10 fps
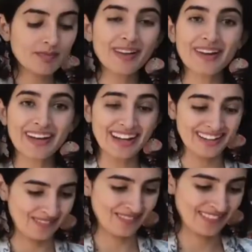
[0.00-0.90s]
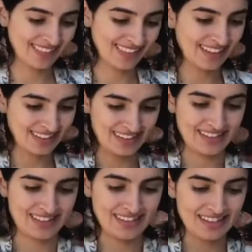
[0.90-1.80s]
Okay,
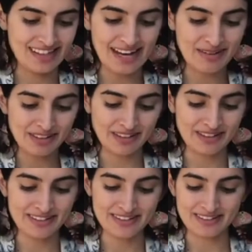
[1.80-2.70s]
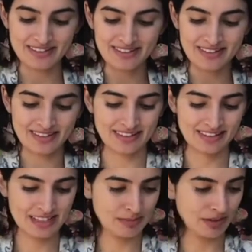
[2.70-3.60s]
now we're going to
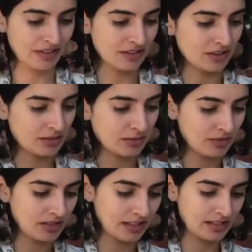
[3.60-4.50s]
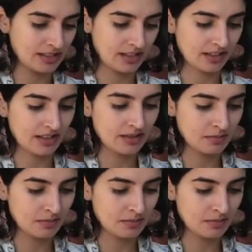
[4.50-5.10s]
spread the octopus legs out again.